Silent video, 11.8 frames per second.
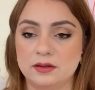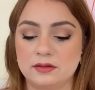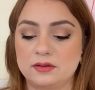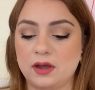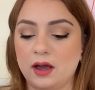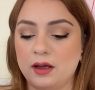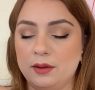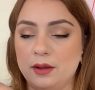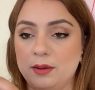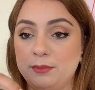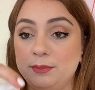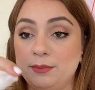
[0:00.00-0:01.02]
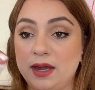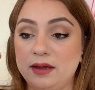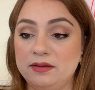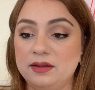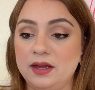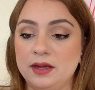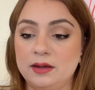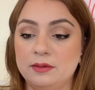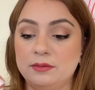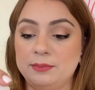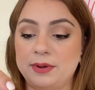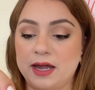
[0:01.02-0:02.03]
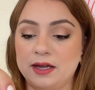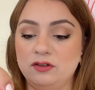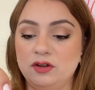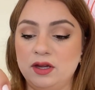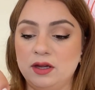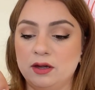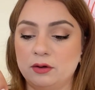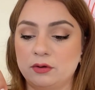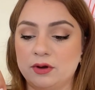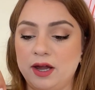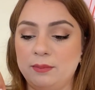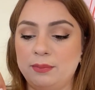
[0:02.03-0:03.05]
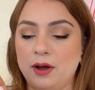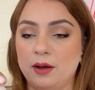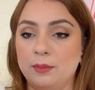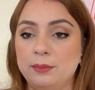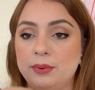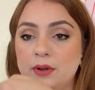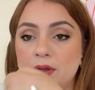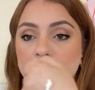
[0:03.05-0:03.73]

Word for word: It's got amazing packaging, great pump.